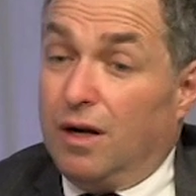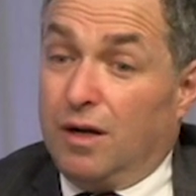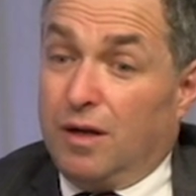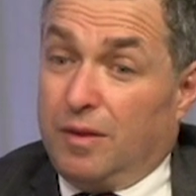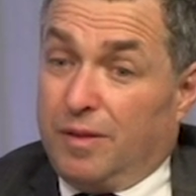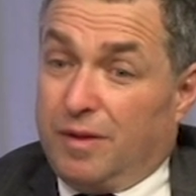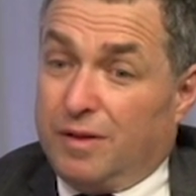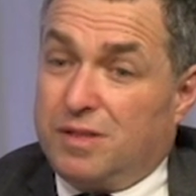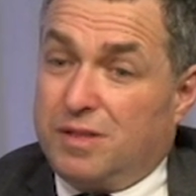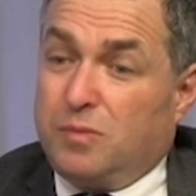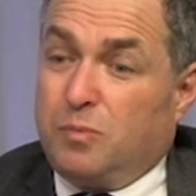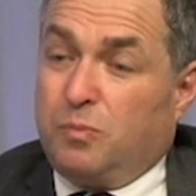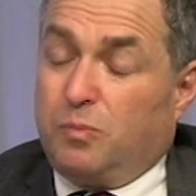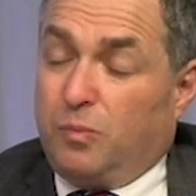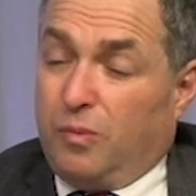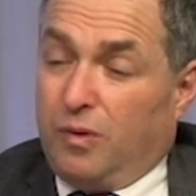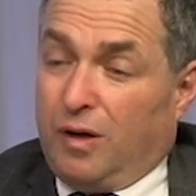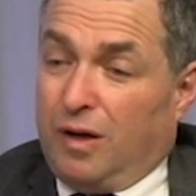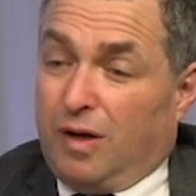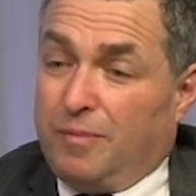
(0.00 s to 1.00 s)
There's
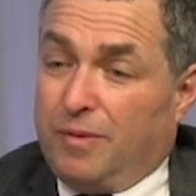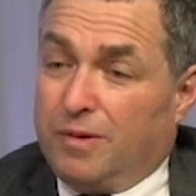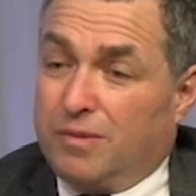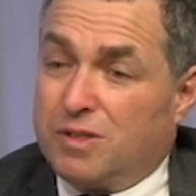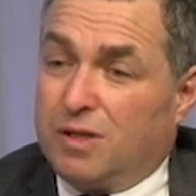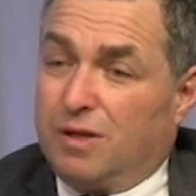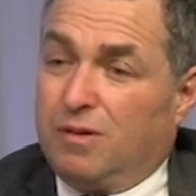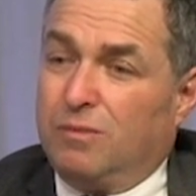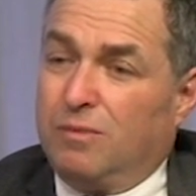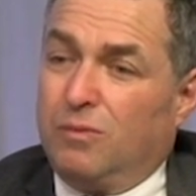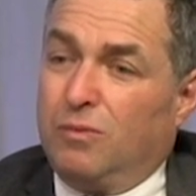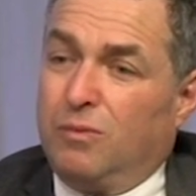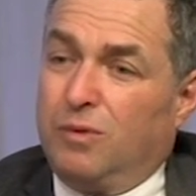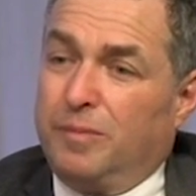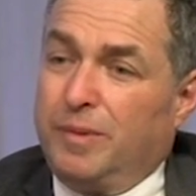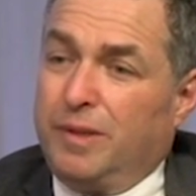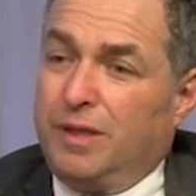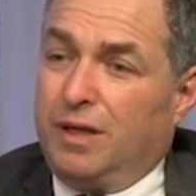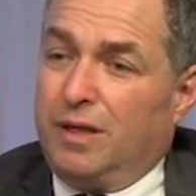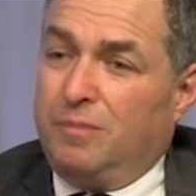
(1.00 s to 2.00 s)
a
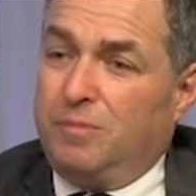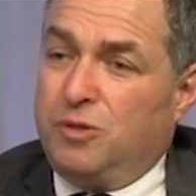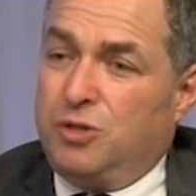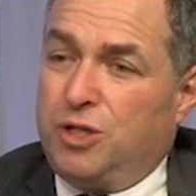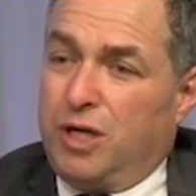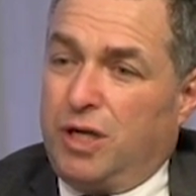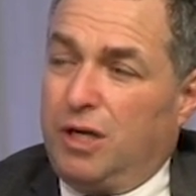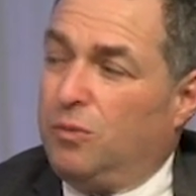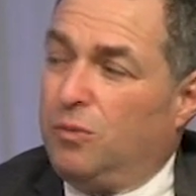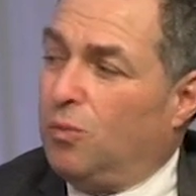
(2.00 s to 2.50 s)
woman named Jane